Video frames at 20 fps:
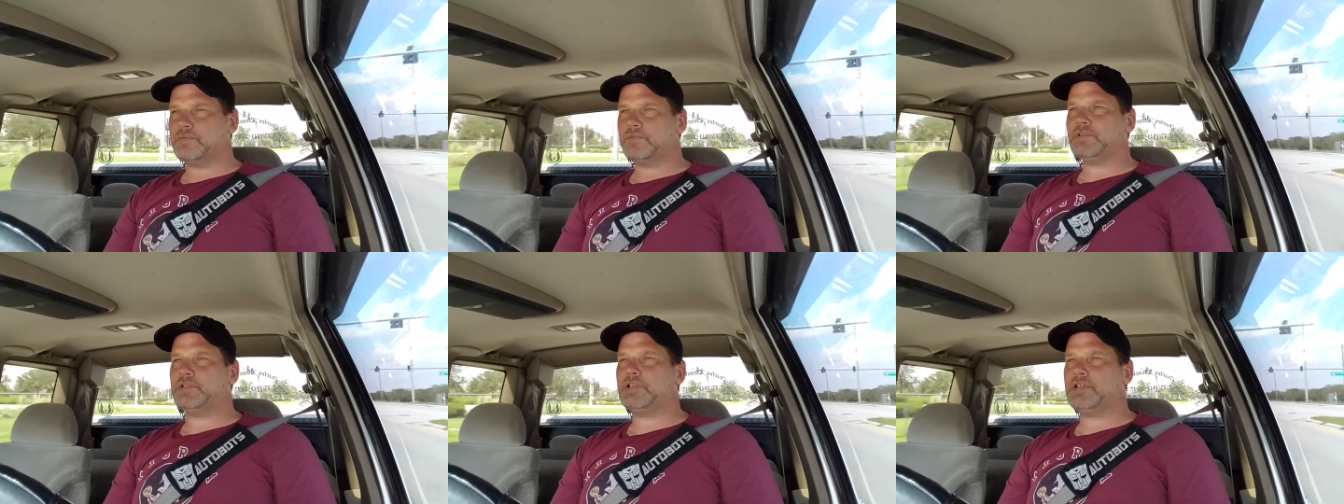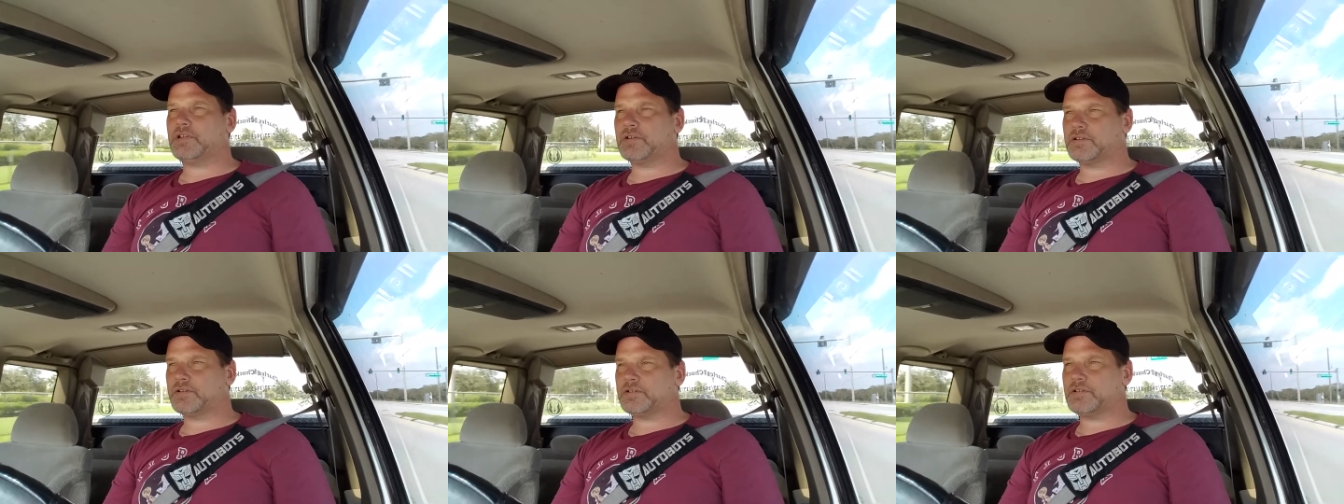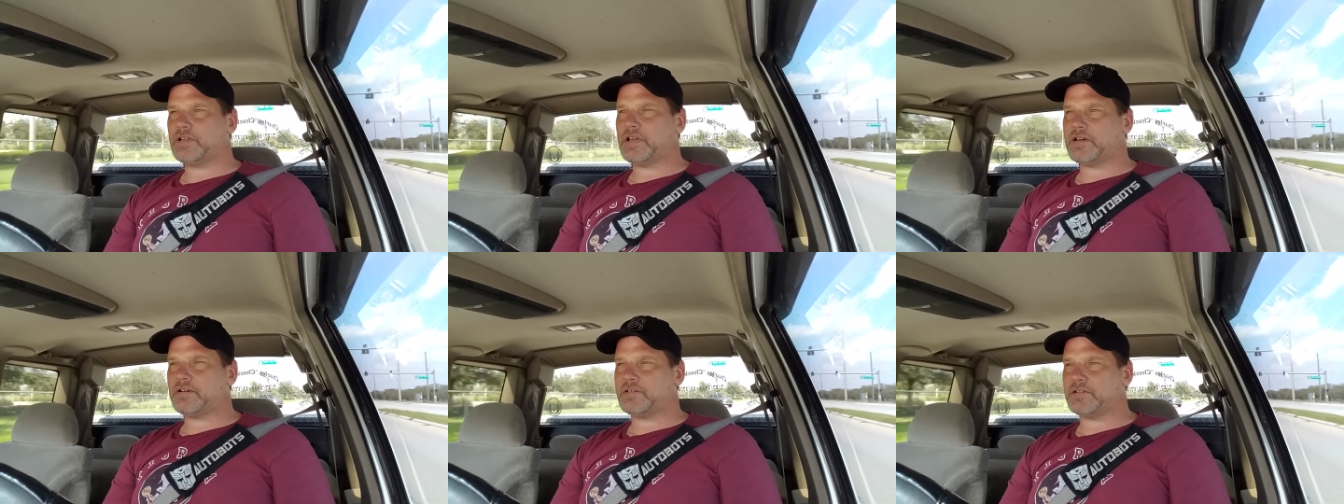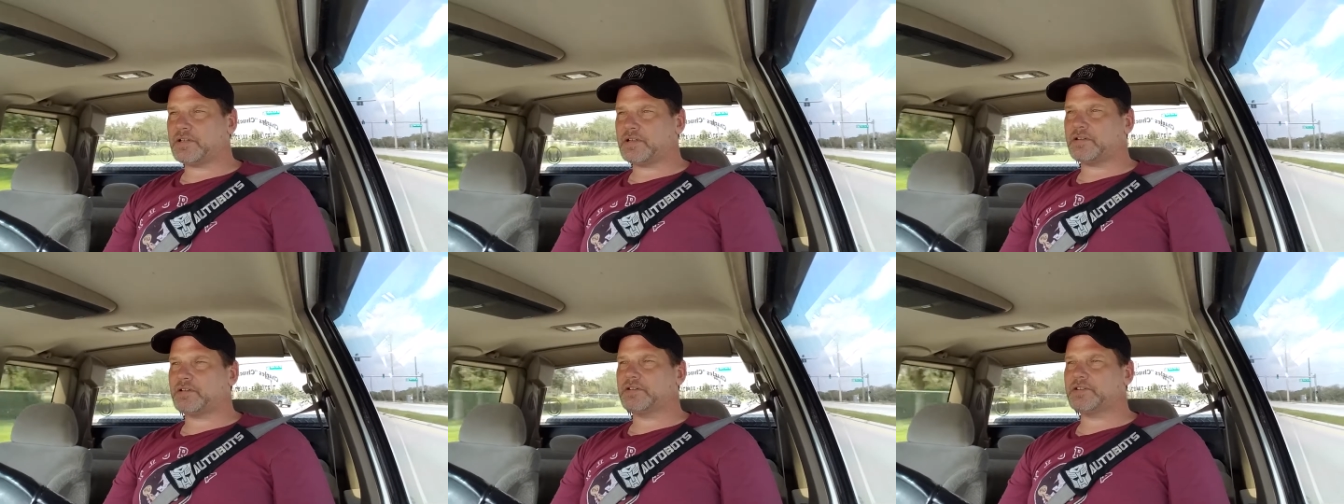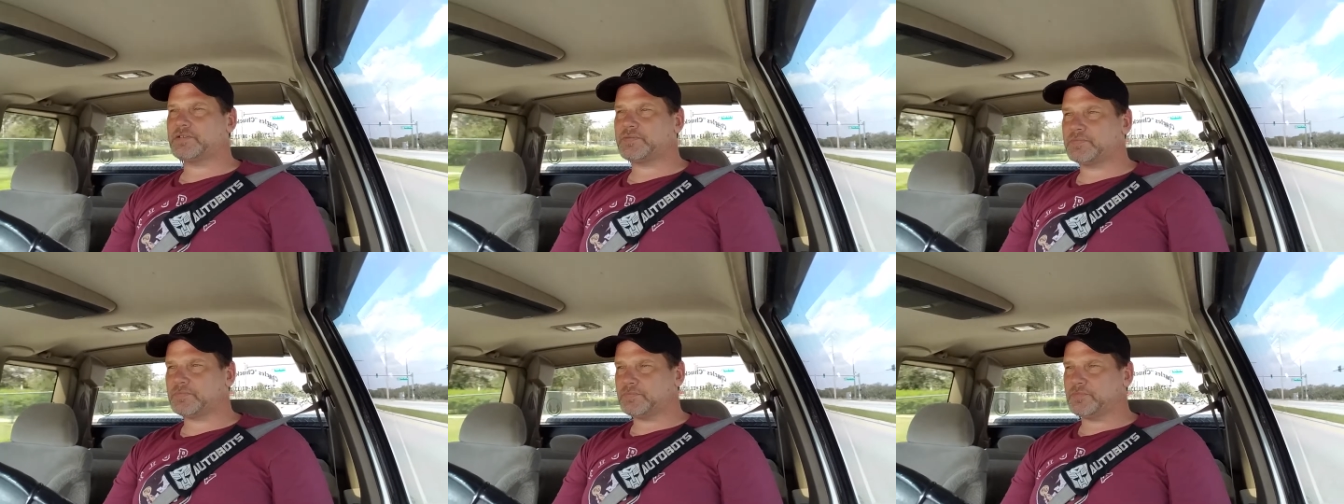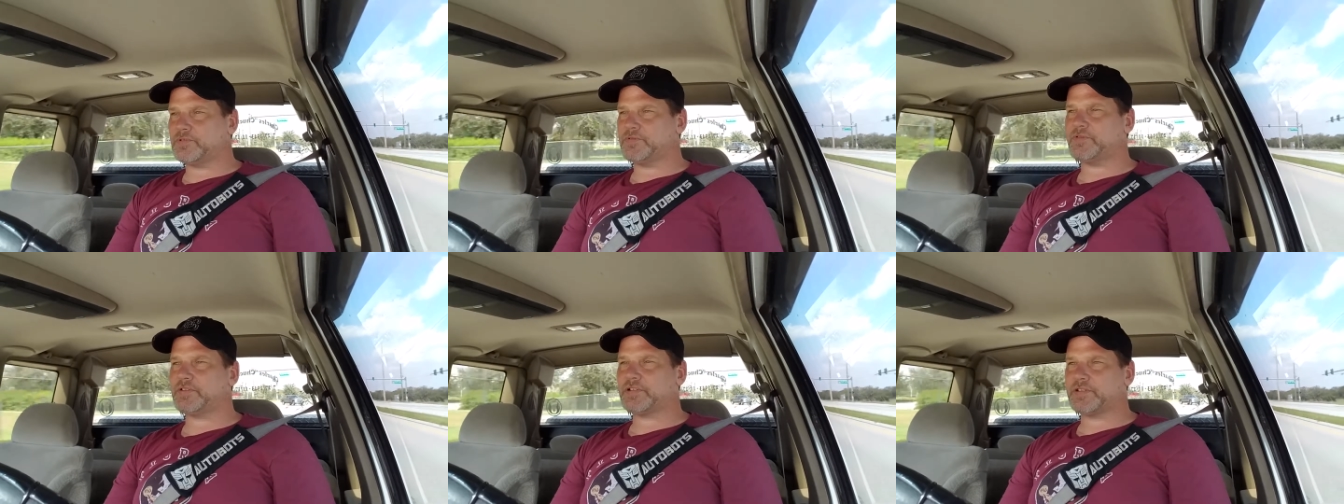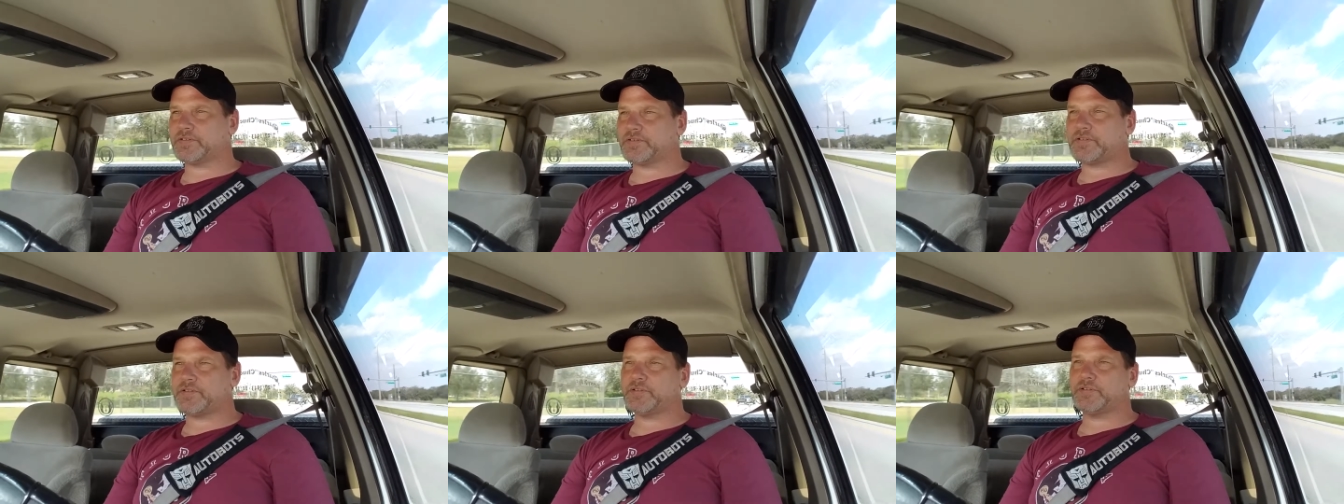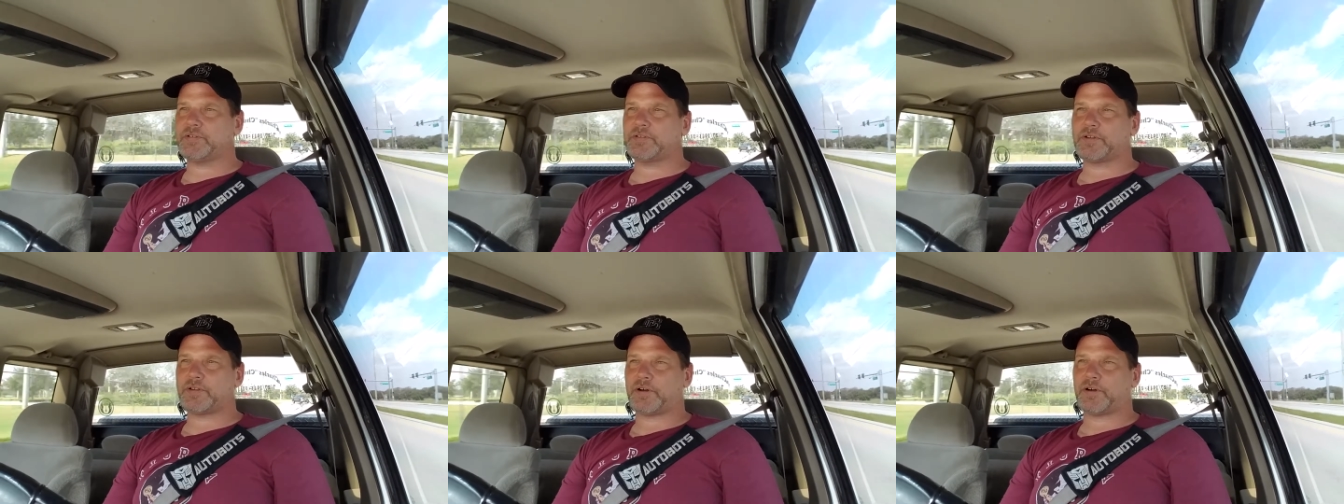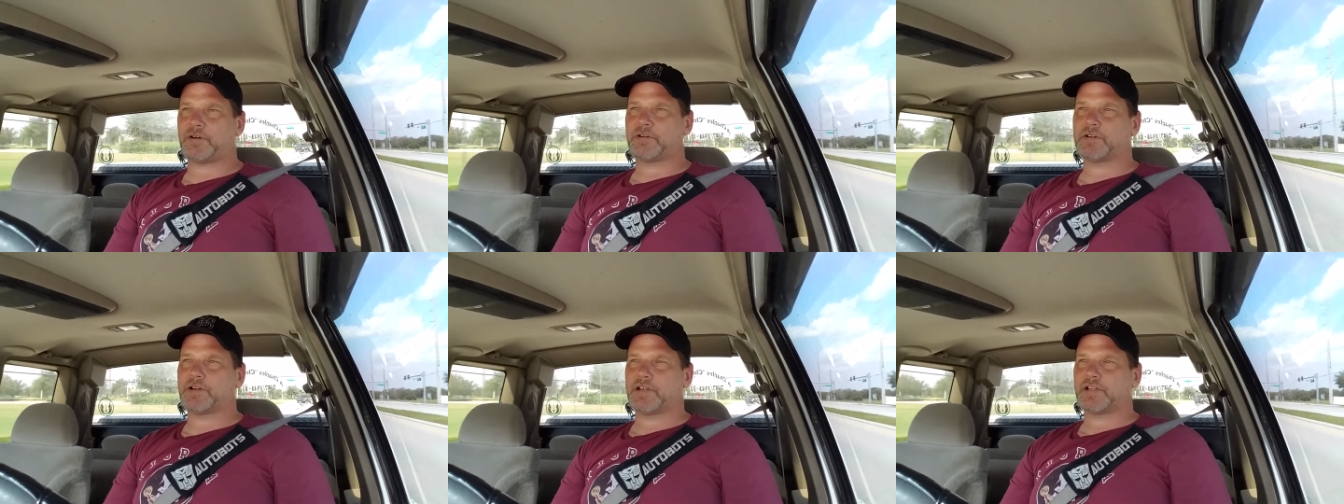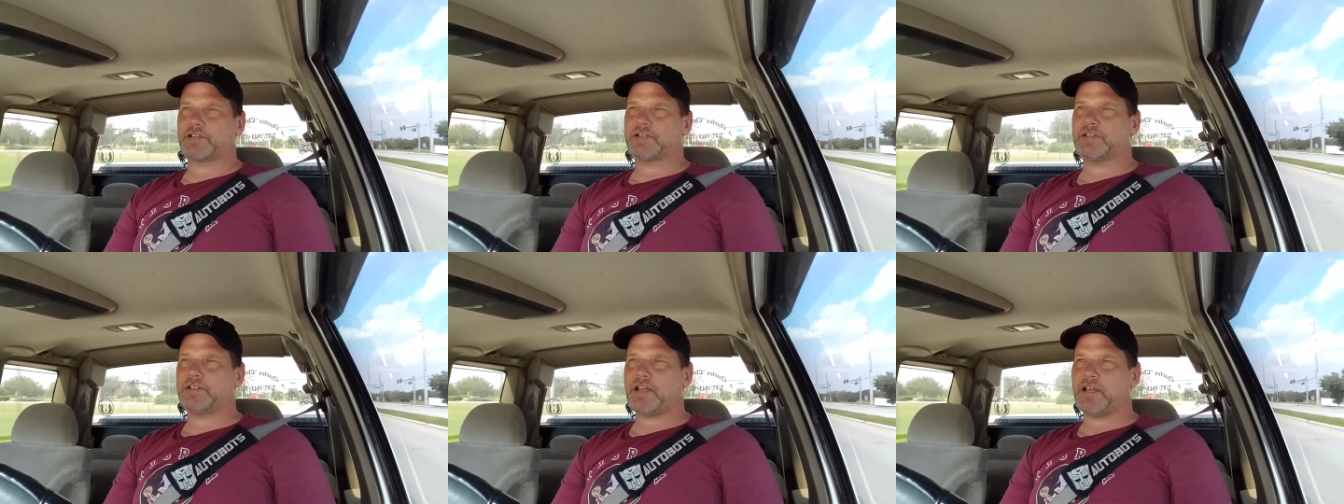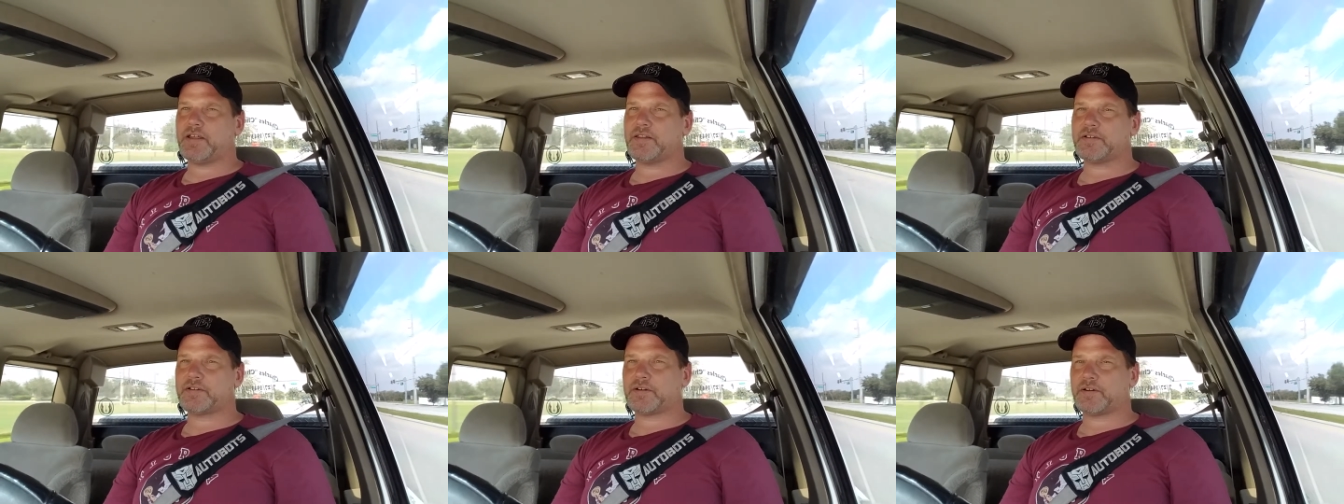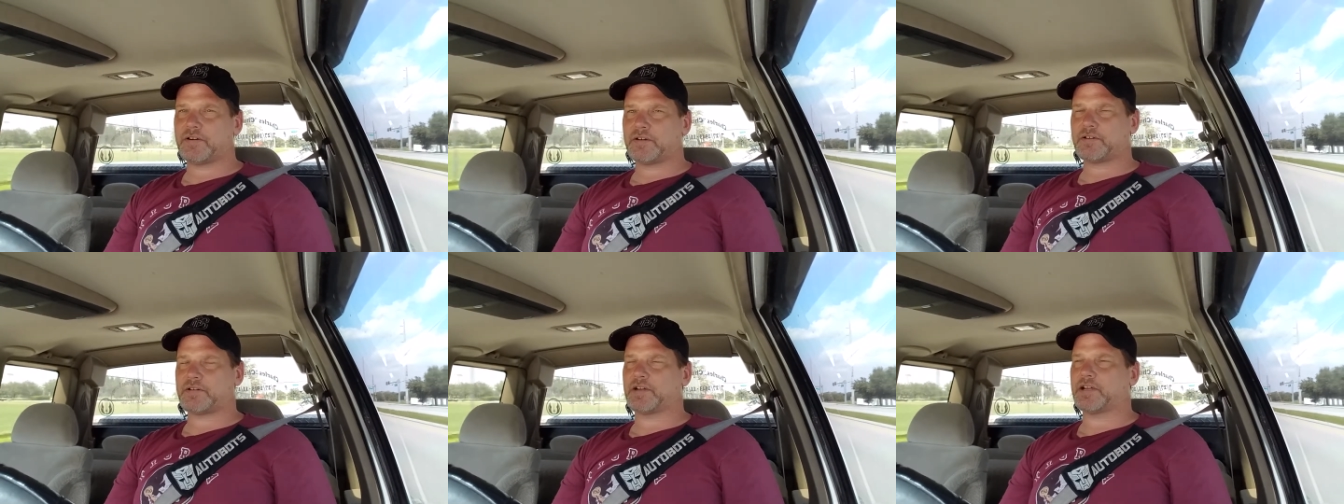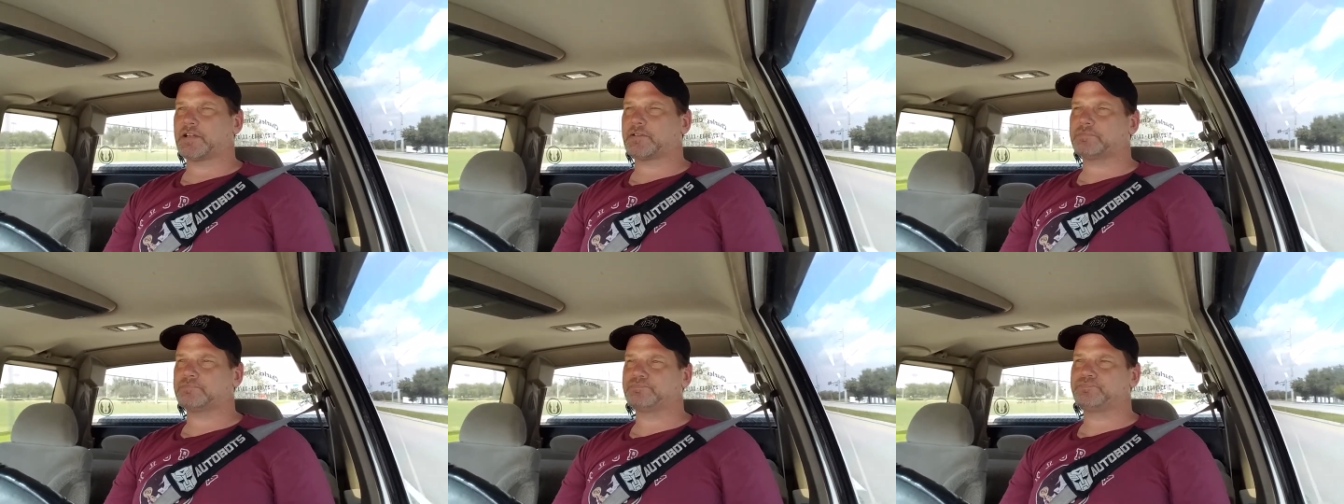you know, now let's move on to the car wreck. The day of the car wreck.